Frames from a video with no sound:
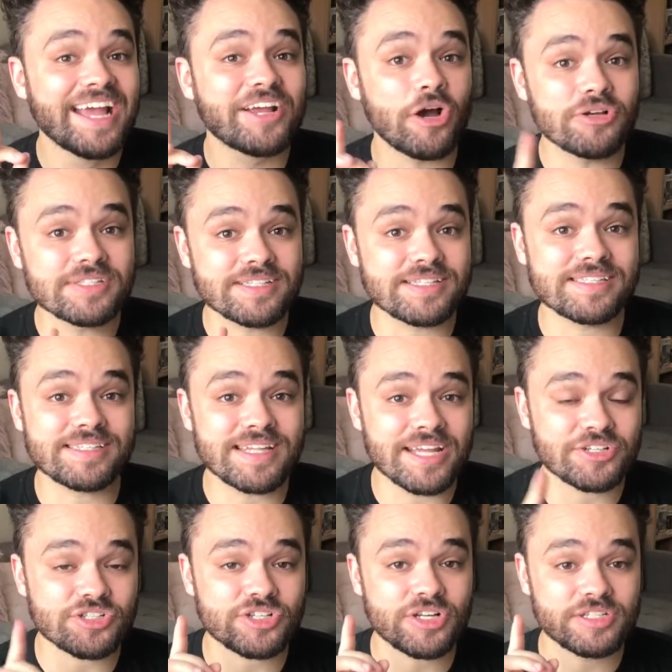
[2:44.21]
goes to
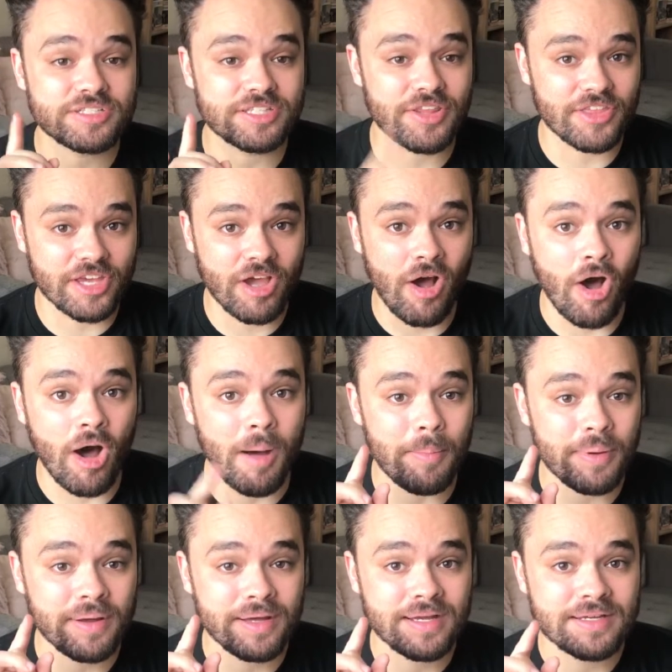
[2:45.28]
snitch to the
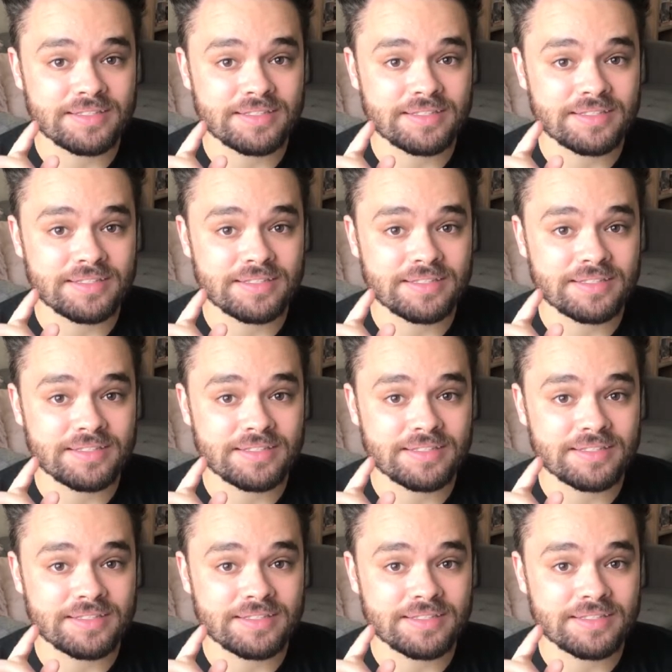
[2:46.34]
cop,